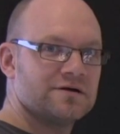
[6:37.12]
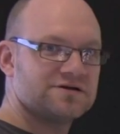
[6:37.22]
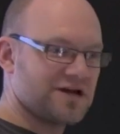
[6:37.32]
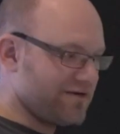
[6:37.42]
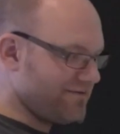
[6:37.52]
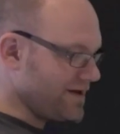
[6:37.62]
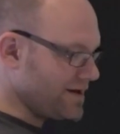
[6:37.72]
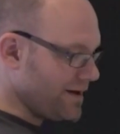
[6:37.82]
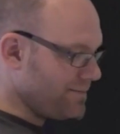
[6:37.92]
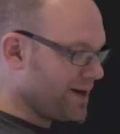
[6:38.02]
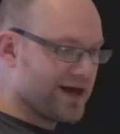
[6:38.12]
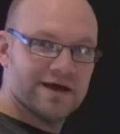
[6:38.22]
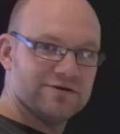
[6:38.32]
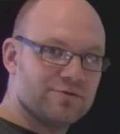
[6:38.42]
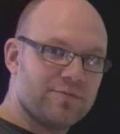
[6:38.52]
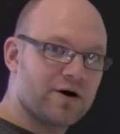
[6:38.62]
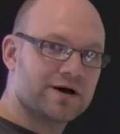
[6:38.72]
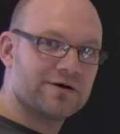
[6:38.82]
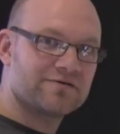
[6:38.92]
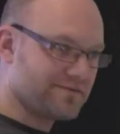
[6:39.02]
chafing a P in your
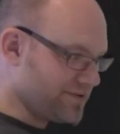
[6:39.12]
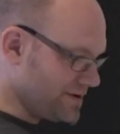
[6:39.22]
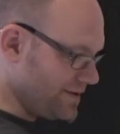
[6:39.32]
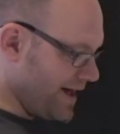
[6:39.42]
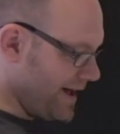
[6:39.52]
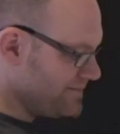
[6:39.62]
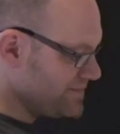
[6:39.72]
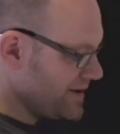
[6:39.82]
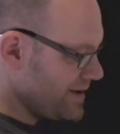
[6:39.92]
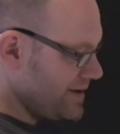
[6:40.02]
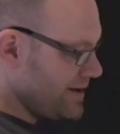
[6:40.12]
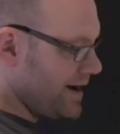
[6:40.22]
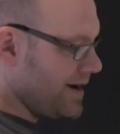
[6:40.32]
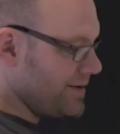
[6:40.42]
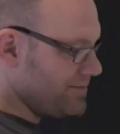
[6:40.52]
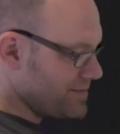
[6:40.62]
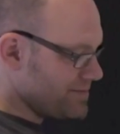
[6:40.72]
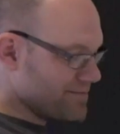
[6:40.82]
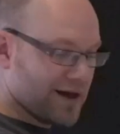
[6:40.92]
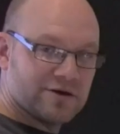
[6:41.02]
pocket or something like that. And
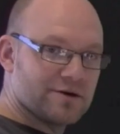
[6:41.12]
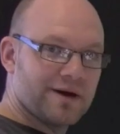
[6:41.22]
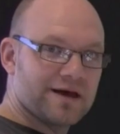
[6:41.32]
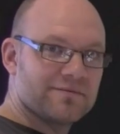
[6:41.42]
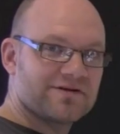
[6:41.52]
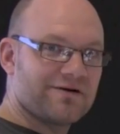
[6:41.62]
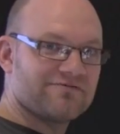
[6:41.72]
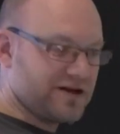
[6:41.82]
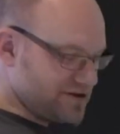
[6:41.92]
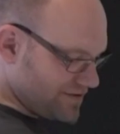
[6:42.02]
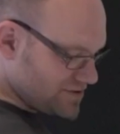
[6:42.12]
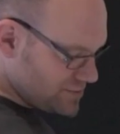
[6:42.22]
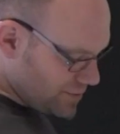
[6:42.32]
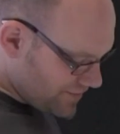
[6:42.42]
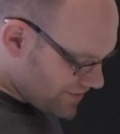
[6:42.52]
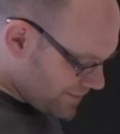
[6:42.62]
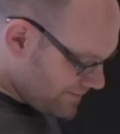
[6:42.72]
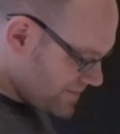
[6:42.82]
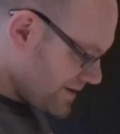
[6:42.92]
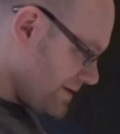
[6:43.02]
you can make them as outrageous as you want to.
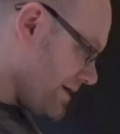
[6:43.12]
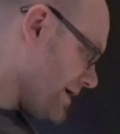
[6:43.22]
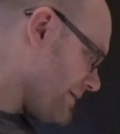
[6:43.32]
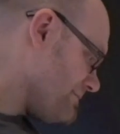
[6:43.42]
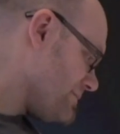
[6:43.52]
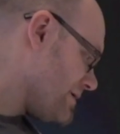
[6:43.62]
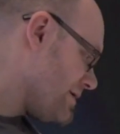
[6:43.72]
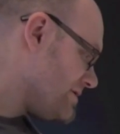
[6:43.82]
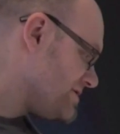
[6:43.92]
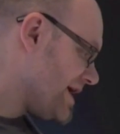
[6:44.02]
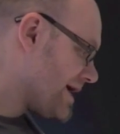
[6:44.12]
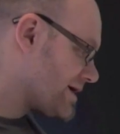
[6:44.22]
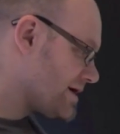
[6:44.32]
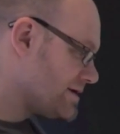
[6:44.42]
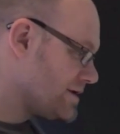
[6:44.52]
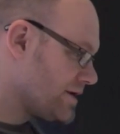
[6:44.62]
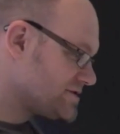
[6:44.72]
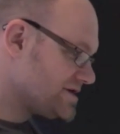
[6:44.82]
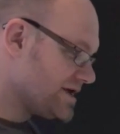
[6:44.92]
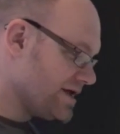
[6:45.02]
Neck,
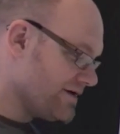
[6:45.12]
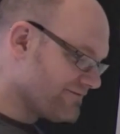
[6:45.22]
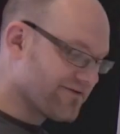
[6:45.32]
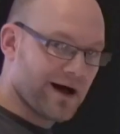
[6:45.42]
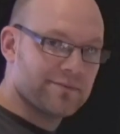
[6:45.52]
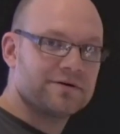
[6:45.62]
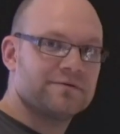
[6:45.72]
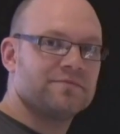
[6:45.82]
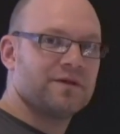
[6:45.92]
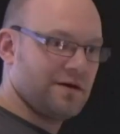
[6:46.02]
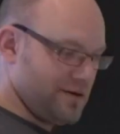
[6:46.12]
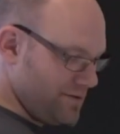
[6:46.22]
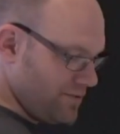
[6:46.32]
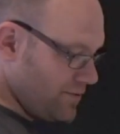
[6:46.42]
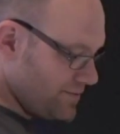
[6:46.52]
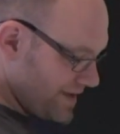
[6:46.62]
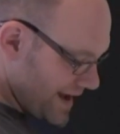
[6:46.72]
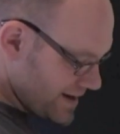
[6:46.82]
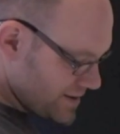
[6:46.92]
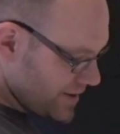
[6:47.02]
lychee, fab, or
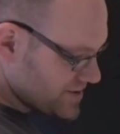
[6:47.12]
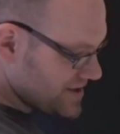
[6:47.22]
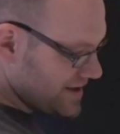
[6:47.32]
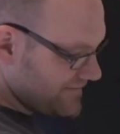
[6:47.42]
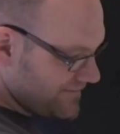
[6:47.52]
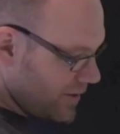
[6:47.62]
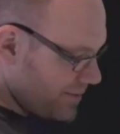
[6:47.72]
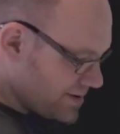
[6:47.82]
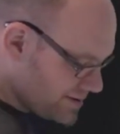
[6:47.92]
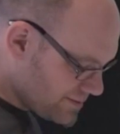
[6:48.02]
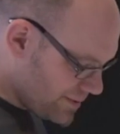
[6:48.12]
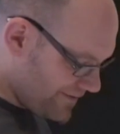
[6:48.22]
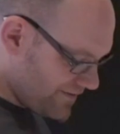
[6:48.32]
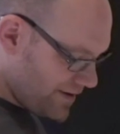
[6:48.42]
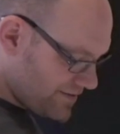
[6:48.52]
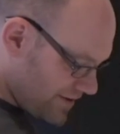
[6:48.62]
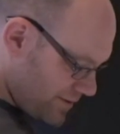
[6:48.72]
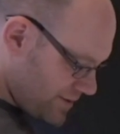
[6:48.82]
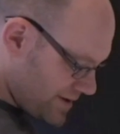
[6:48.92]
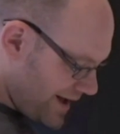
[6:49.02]
neck, lychee, fob, whatever. So
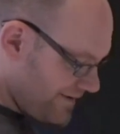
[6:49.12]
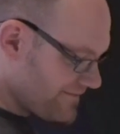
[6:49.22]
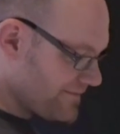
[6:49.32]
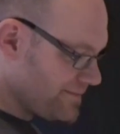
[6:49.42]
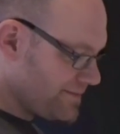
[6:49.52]
you could have